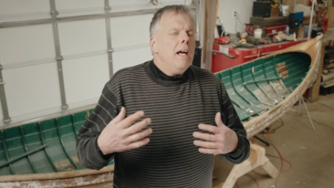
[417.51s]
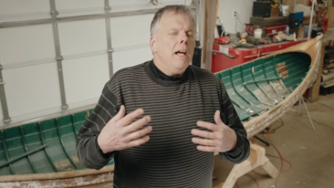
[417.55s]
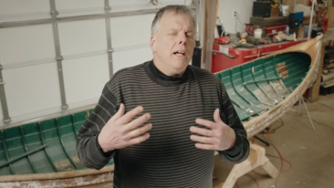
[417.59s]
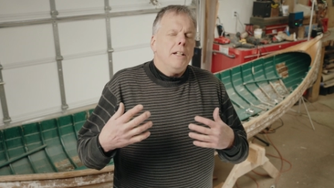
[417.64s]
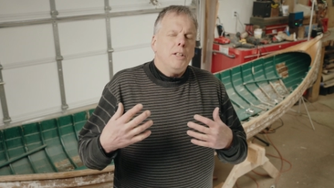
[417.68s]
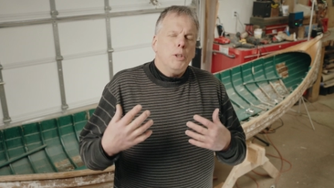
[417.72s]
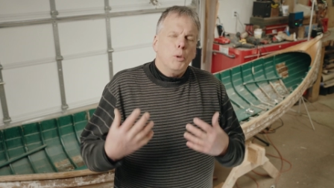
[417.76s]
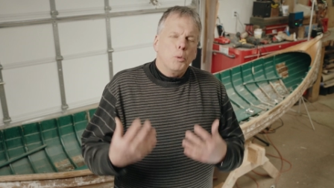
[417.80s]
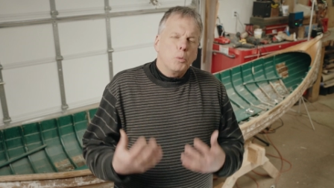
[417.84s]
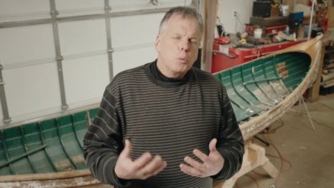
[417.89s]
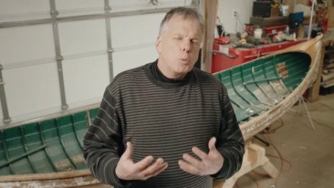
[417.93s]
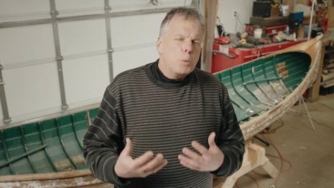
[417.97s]

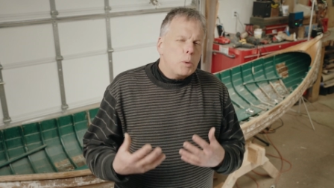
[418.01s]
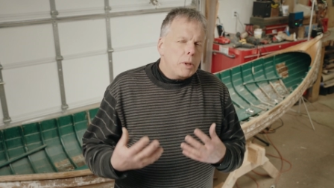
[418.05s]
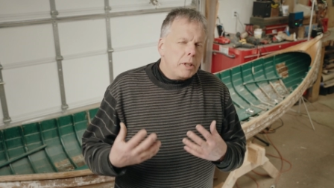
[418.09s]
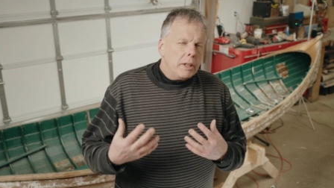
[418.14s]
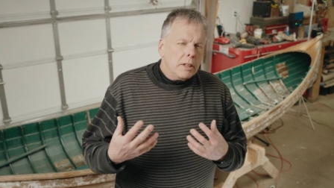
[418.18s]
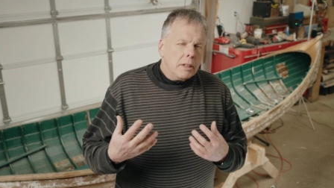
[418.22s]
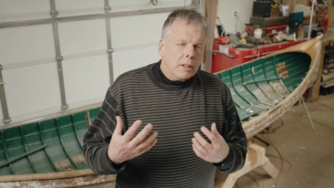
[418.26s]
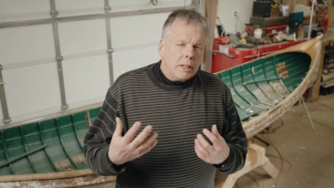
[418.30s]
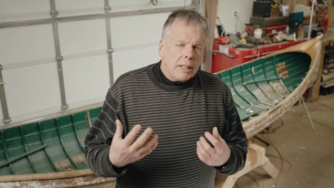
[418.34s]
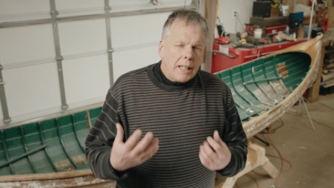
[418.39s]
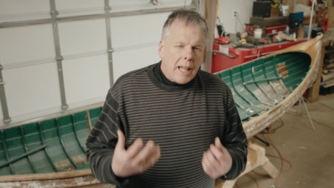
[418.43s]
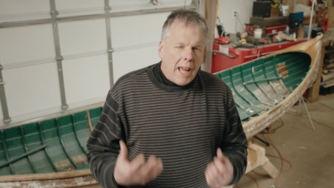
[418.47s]
and you
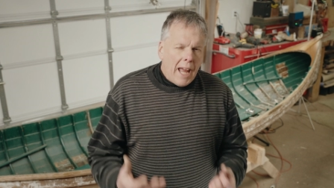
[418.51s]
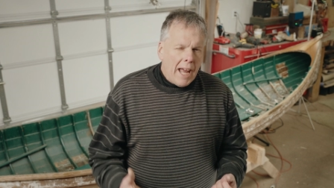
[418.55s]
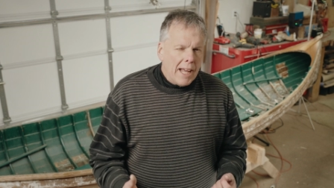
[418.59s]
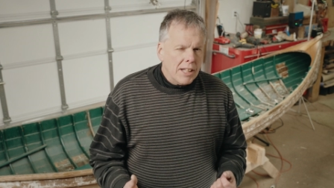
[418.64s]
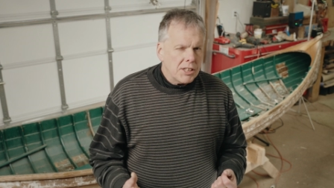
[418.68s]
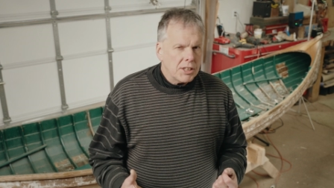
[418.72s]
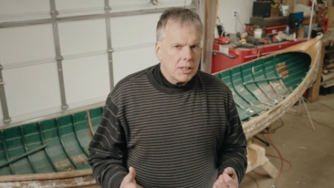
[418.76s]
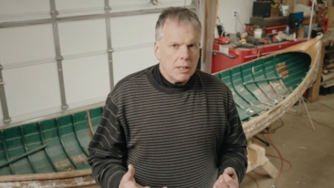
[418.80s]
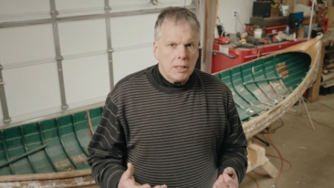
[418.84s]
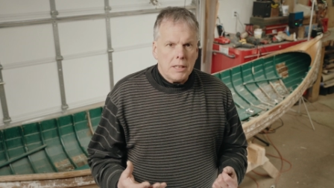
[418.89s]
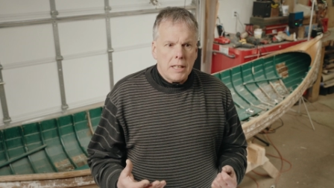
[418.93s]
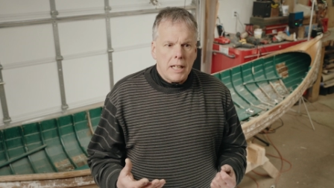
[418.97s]
really
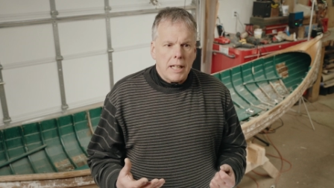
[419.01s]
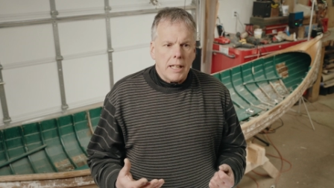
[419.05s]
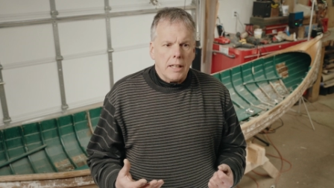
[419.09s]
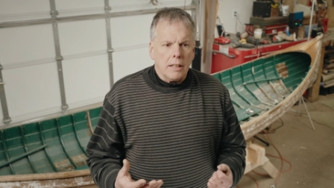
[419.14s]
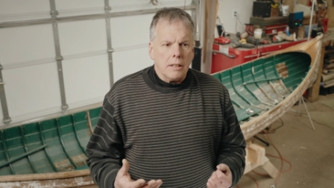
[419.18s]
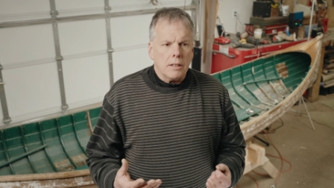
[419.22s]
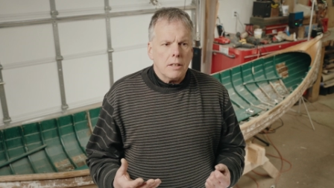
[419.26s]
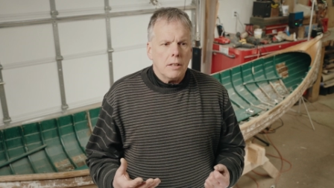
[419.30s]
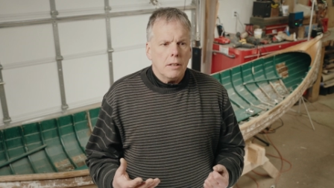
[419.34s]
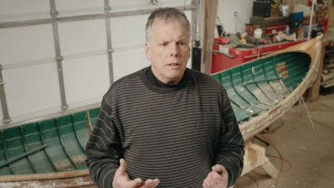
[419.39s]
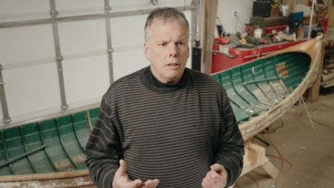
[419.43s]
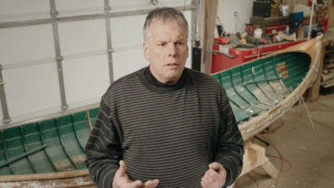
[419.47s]

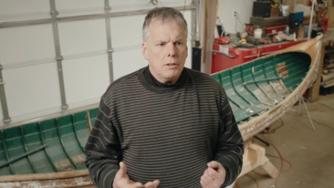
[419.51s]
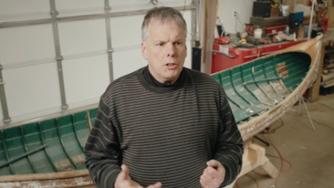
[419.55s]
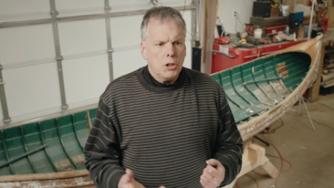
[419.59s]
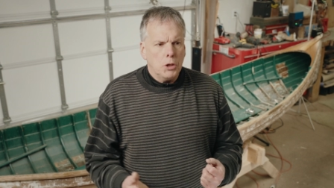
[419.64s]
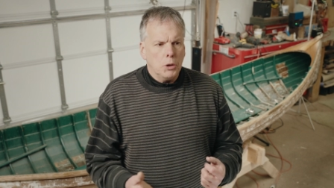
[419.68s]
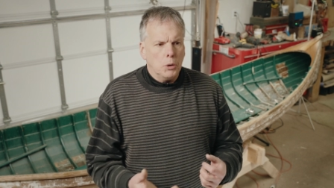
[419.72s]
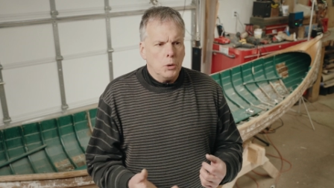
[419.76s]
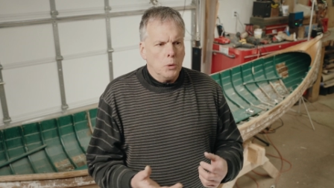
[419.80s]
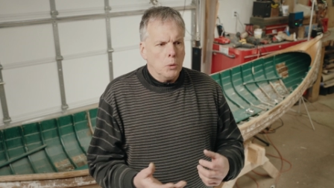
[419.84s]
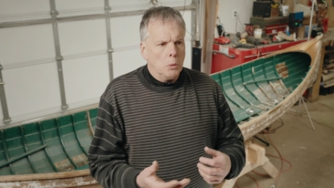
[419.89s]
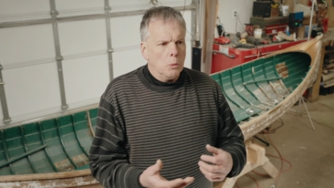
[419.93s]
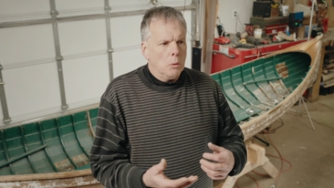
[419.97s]
hesitate
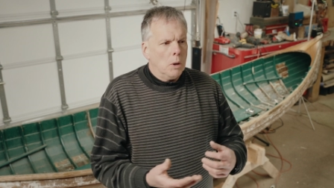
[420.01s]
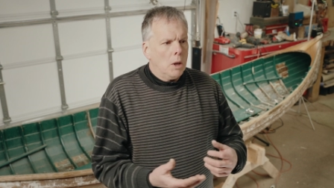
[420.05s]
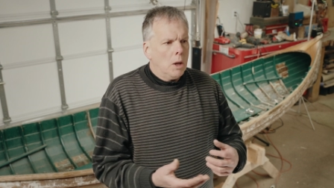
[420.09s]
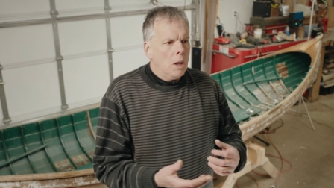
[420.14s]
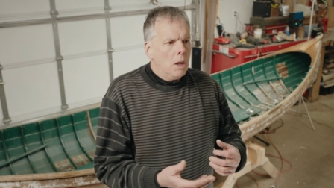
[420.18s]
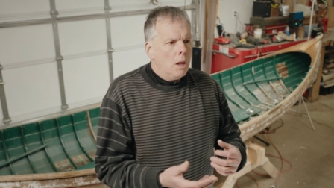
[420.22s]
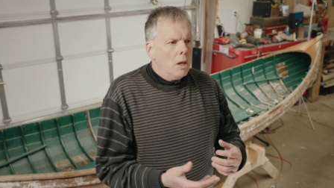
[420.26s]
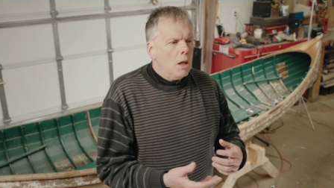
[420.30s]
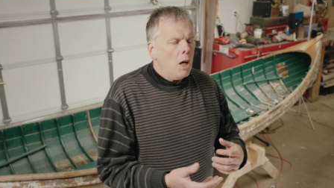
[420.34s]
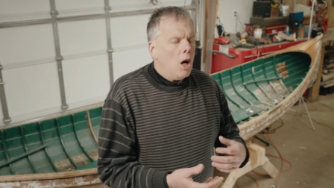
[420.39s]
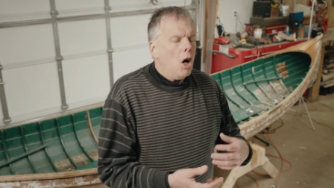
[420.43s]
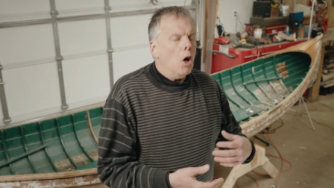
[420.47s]
to
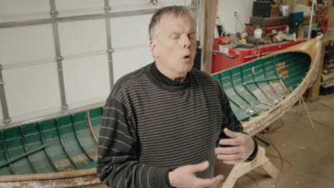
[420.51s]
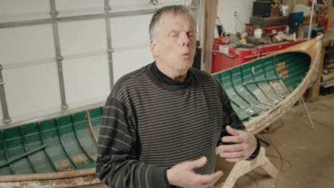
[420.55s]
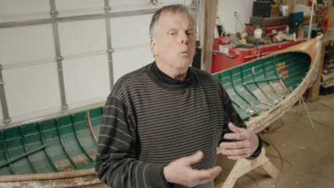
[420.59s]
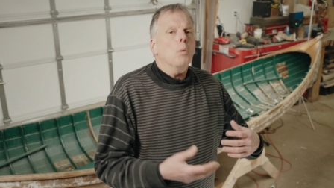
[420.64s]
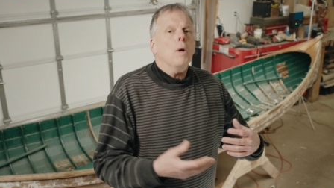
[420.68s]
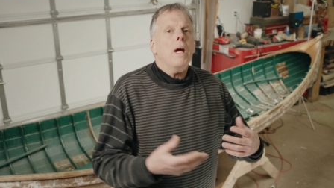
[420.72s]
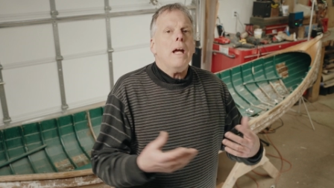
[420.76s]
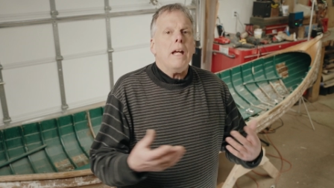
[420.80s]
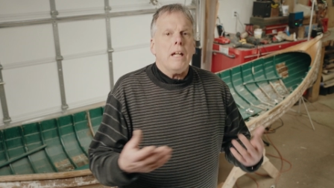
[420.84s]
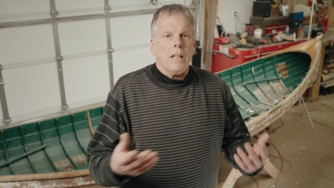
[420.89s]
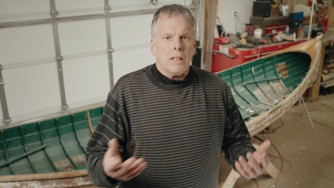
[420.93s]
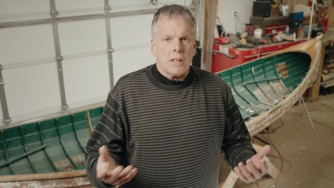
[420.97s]

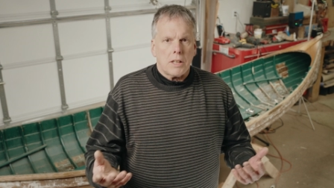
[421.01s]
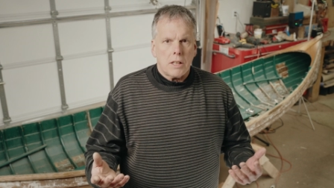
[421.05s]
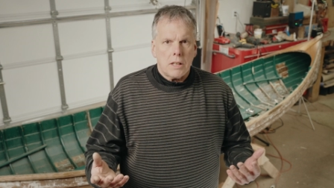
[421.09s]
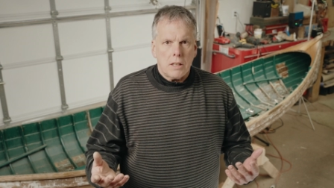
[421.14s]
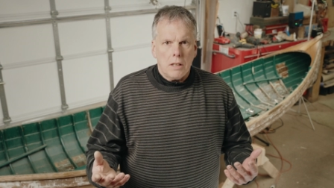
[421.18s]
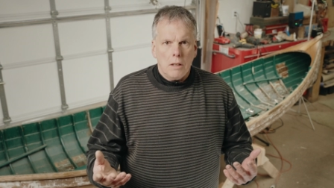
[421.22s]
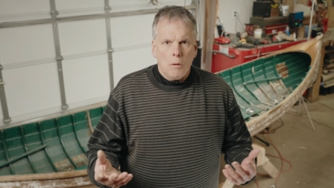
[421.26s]
erase